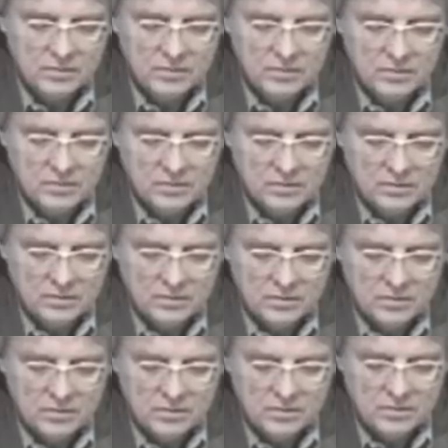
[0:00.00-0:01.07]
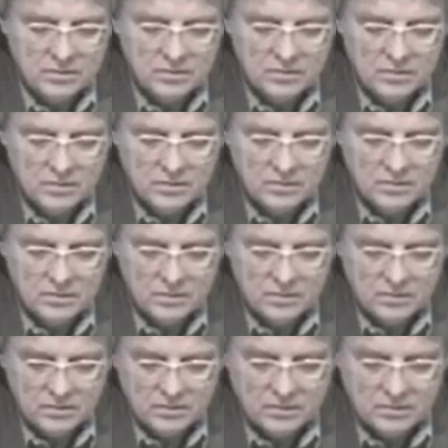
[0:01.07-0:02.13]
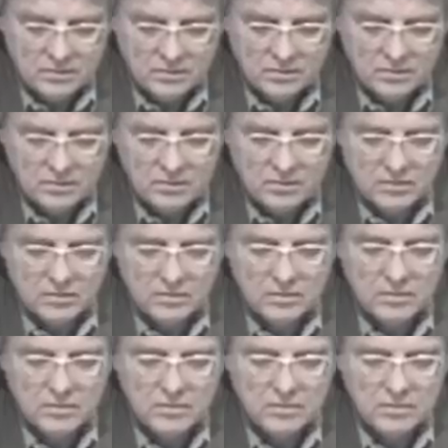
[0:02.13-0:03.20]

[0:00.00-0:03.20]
(silent)